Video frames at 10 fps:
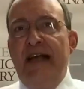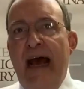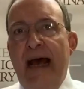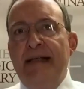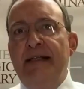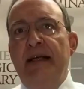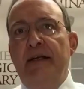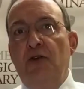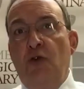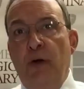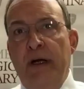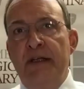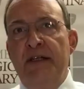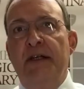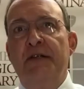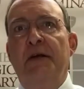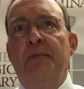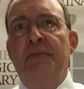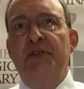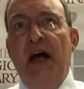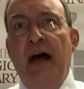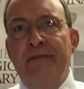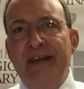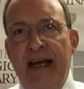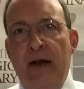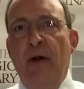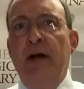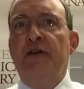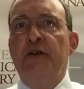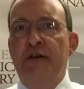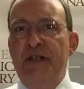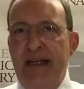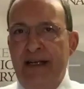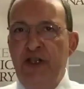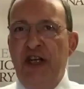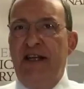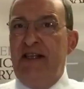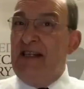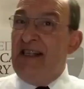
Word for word: tacit criticisms of characters in Genesis?